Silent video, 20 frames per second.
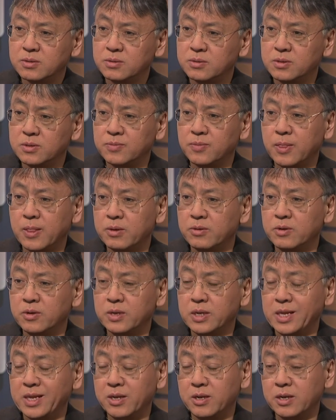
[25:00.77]
or,
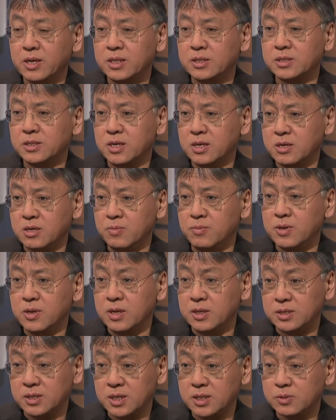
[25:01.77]
or let's say a
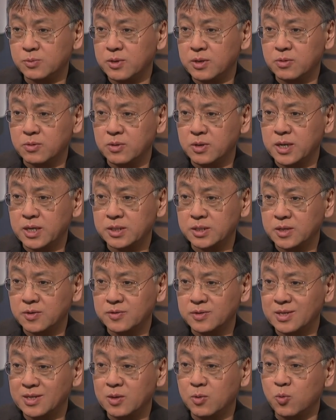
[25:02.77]
community, as we call
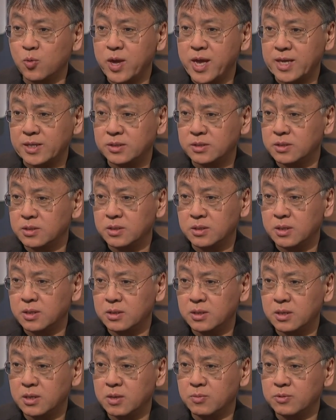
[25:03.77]
ourselves in the West, in the, in
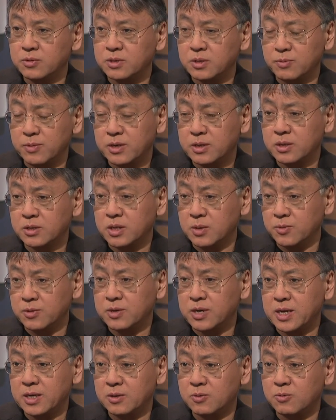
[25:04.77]
the liberal dem
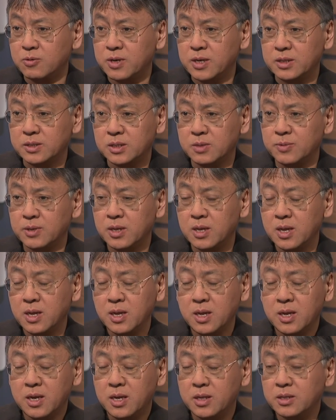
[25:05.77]
democratic West. I mean,
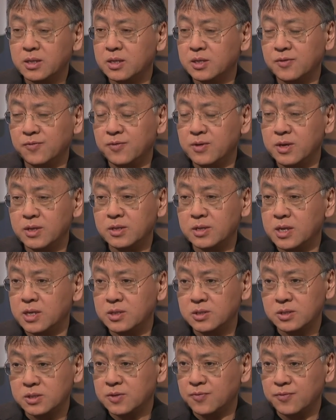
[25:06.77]
I think it's very
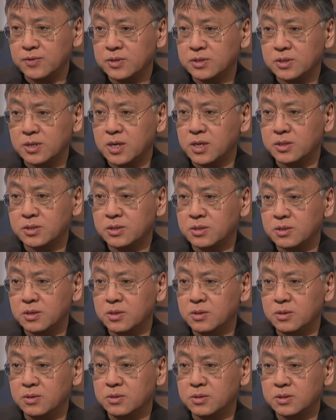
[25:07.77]
dangerous if we start to
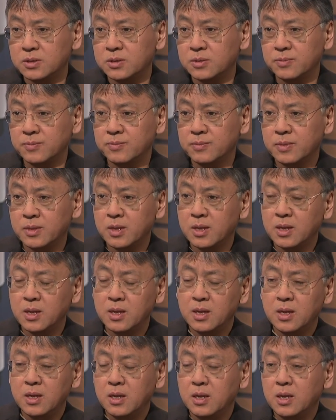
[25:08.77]
lose
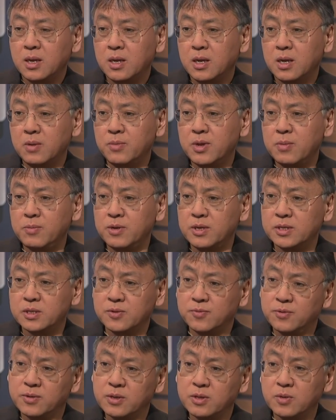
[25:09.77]
our memories
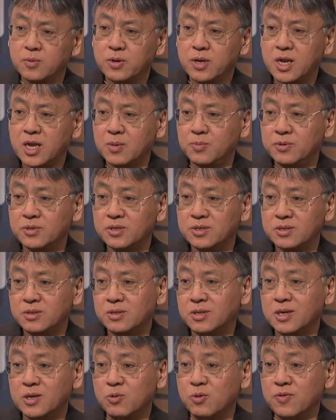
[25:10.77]
of what, you know, what happened,
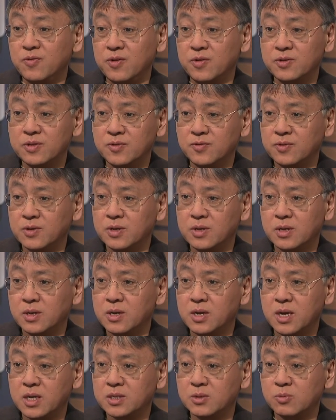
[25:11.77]
the equivalent of, you know,
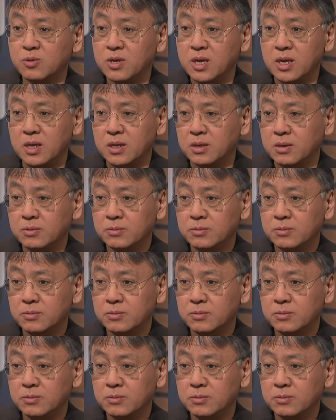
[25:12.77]
last week.